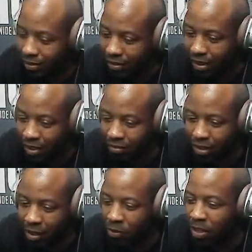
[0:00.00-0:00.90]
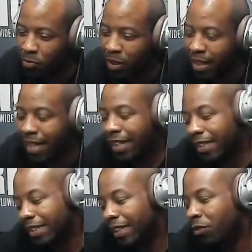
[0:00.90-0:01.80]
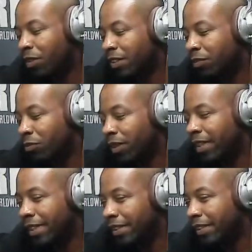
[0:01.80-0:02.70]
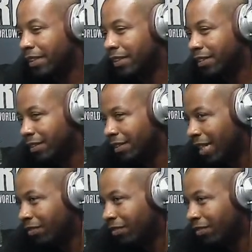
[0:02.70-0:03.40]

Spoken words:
Yeah, I wasn't really into that.